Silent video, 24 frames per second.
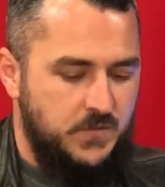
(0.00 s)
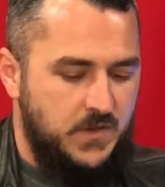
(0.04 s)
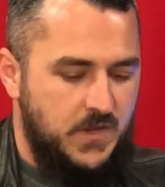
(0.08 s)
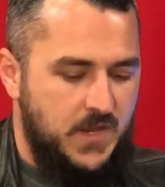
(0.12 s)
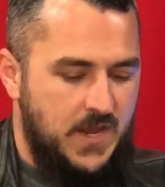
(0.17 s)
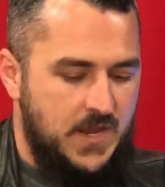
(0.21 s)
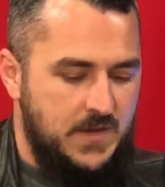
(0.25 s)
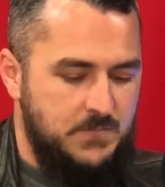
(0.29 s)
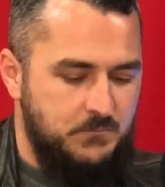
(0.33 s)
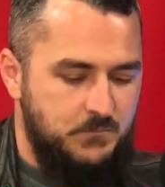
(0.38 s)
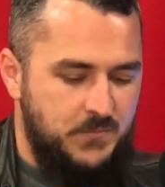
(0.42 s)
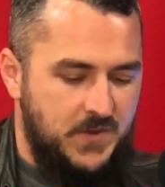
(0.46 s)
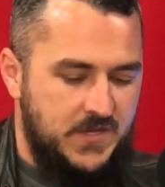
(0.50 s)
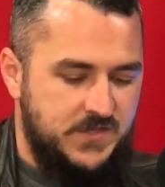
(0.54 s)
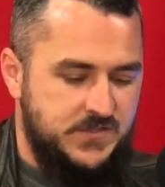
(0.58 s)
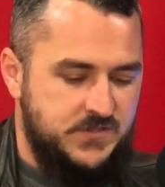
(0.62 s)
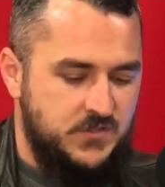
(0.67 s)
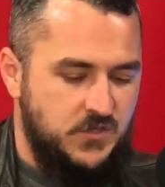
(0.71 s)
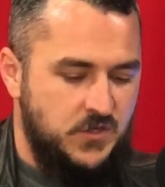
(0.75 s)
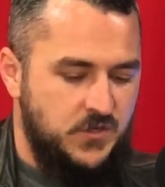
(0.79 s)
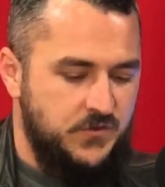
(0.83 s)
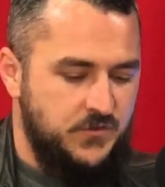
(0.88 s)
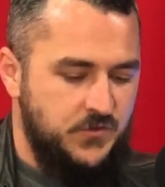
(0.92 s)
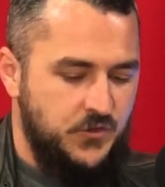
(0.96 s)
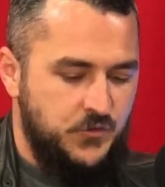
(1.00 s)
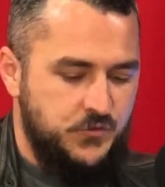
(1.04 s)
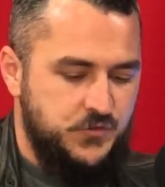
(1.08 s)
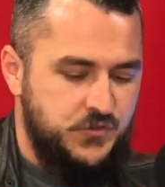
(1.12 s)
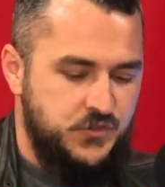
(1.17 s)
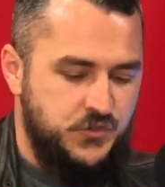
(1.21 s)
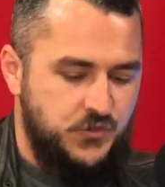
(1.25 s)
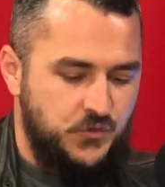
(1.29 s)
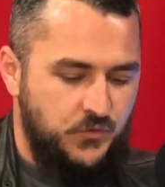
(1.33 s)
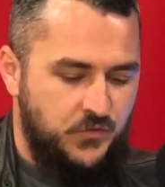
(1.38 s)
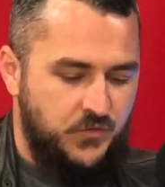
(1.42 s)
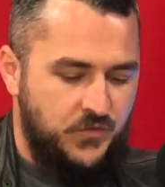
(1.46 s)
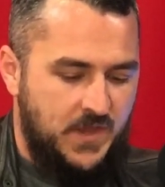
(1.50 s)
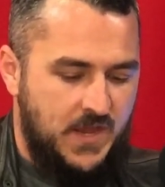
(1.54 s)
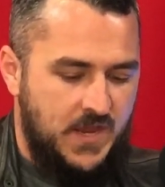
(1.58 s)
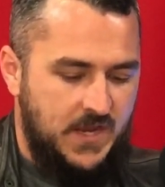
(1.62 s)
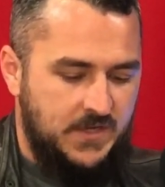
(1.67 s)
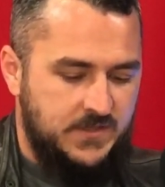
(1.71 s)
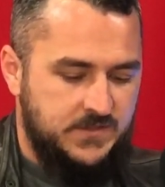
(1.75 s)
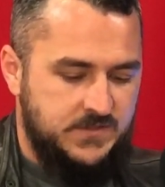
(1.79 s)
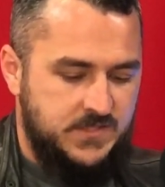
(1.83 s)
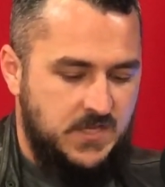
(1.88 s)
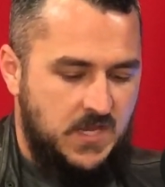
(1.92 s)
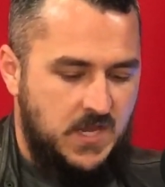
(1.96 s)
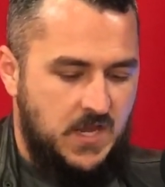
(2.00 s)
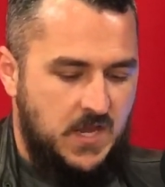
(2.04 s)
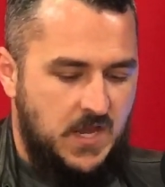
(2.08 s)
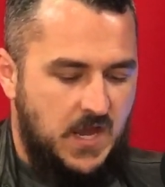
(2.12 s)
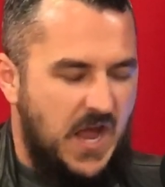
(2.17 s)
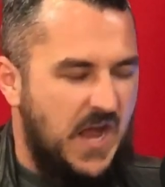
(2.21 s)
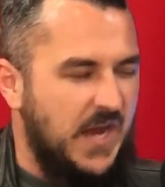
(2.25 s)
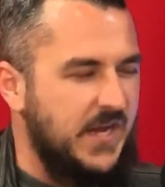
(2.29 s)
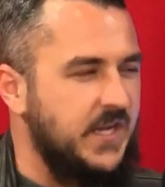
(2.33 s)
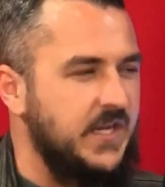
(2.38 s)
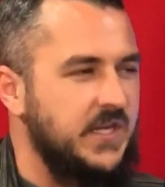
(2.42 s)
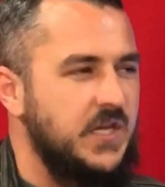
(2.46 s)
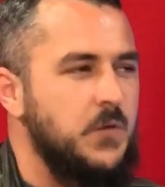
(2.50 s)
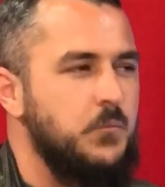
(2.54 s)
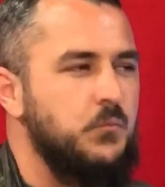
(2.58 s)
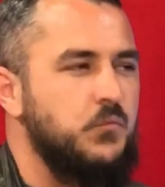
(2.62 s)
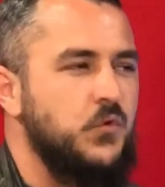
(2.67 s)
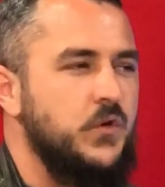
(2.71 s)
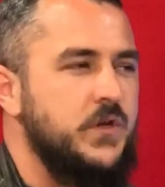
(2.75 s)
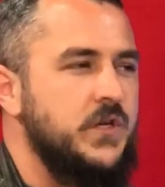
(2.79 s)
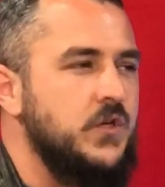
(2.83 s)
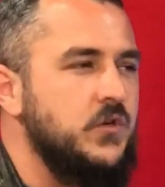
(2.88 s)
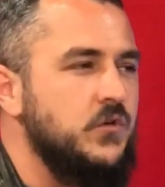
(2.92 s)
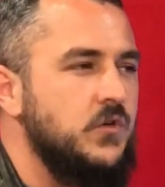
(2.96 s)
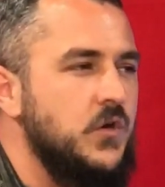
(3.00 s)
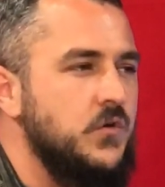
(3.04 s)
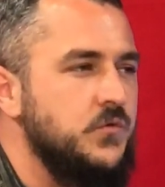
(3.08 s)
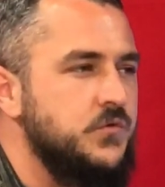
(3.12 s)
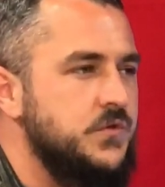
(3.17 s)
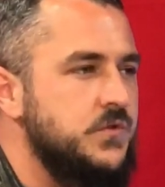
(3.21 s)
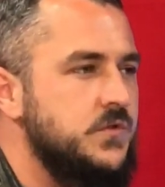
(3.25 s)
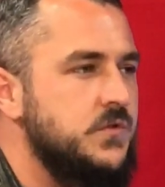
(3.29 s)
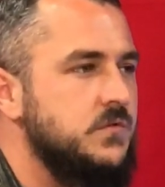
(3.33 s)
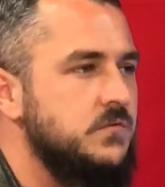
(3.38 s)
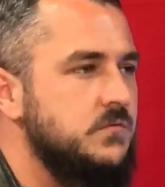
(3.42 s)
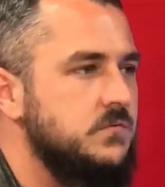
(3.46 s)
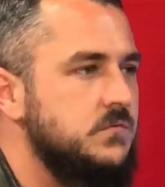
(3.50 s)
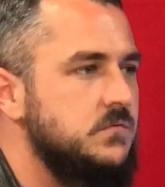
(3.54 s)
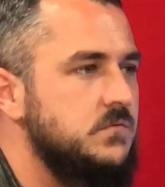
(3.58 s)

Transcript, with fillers: And based on those two things, I can get pretty close.